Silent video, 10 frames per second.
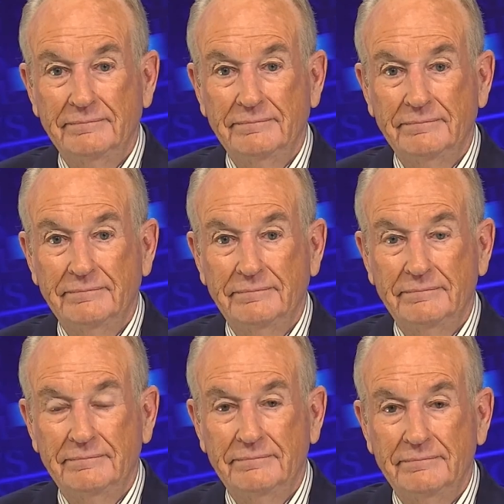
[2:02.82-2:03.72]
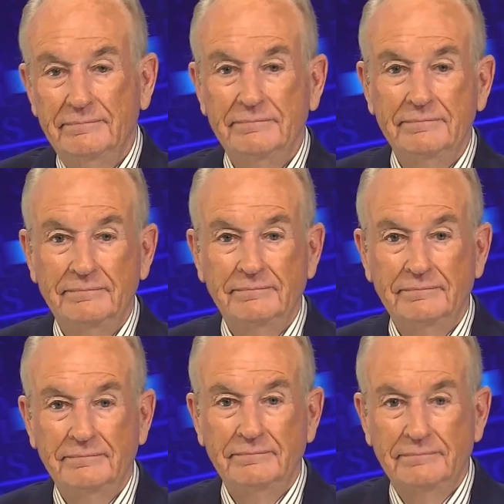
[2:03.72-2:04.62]

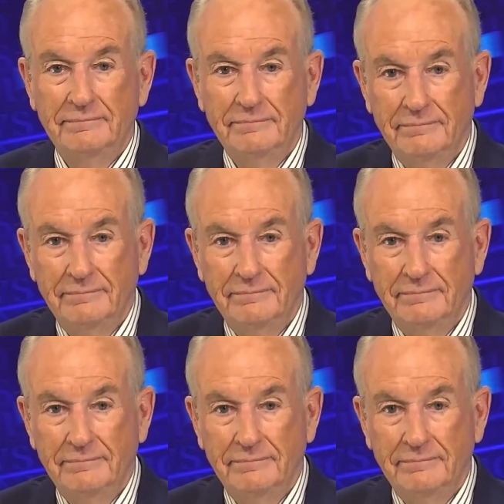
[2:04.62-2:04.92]
The person shown says nothing.